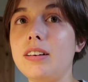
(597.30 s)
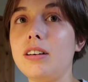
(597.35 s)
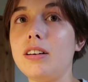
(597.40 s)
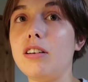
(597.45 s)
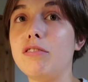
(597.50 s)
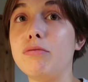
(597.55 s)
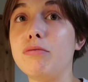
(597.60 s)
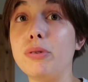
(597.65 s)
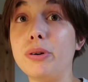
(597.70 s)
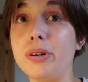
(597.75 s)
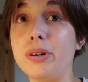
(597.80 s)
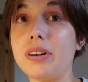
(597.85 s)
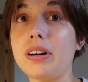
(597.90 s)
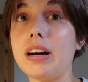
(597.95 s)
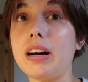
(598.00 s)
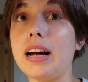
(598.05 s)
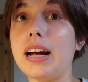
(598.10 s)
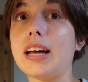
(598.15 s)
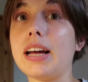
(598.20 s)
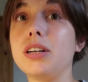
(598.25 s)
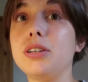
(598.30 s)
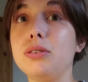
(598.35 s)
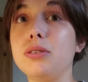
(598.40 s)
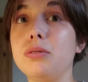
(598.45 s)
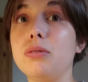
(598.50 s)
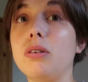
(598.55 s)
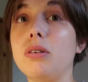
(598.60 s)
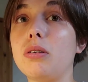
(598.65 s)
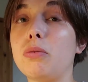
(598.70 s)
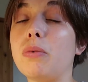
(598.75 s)
of work I can
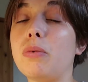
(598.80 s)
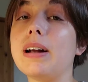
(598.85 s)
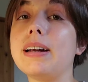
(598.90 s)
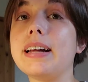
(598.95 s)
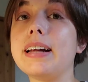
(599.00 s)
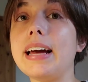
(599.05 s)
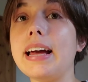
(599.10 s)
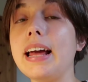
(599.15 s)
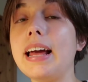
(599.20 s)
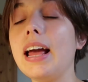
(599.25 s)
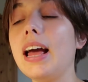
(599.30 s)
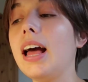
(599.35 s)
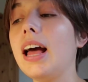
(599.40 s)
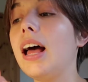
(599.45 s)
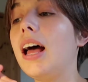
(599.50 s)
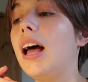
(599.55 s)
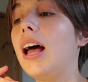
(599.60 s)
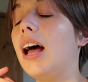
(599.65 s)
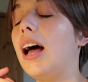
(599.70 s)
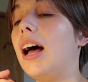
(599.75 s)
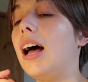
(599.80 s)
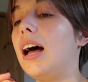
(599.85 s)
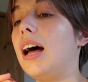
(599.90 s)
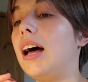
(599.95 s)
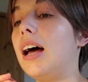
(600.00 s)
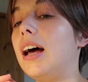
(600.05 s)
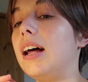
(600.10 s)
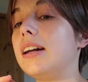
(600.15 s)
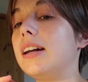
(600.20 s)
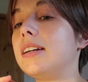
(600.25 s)
do on one day,
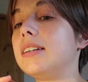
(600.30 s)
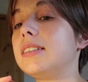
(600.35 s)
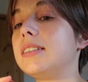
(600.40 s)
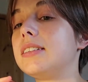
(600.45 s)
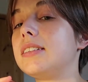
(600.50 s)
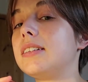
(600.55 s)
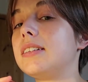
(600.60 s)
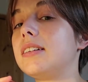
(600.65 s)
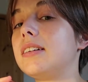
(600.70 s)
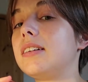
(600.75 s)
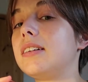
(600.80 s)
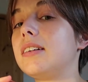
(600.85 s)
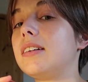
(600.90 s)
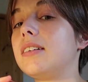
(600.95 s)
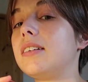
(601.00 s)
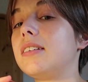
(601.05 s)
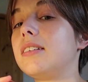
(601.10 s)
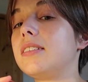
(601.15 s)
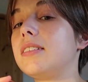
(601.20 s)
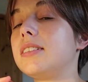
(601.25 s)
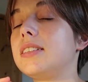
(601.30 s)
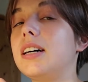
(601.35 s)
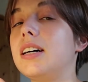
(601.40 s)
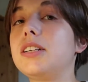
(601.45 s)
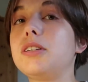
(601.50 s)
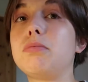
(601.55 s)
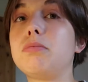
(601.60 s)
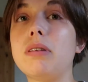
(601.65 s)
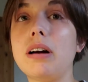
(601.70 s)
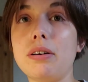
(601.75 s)
and start
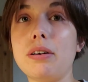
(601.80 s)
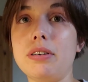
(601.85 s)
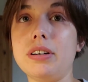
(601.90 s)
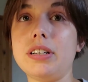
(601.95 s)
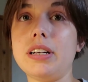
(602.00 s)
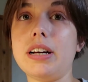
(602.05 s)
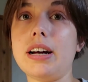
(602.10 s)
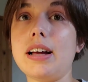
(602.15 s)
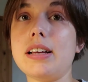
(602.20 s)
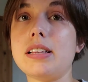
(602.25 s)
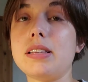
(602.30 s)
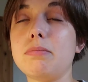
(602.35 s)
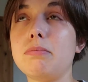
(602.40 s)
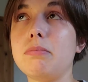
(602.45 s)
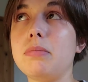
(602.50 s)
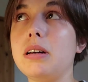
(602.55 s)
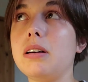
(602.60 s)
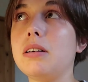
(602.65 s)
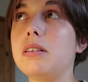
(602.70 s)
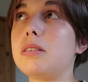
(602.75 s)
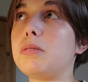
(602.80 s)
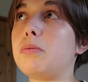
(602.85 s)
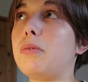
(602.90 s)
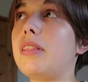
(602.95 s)
to prioritize, because